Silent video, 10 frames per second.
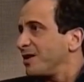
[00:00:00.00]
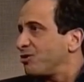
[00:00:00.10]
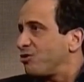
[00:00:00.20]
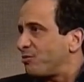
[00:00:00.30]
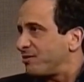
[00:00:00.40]

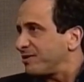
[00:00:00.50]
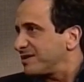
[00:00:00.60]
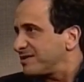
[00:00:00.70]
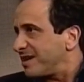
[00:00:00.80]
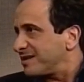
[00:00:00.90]
corporate
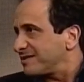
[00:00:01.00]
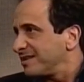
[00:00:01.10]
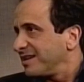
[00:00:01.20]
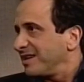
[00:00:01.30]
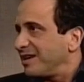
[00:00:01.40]
excess
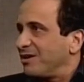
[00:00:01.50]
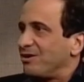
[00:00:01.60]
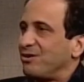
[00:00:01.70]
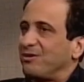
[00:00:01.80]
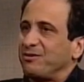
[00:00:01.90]

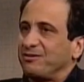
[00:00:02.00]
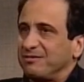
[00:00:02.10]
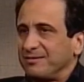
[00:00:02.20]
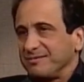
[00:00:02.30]
or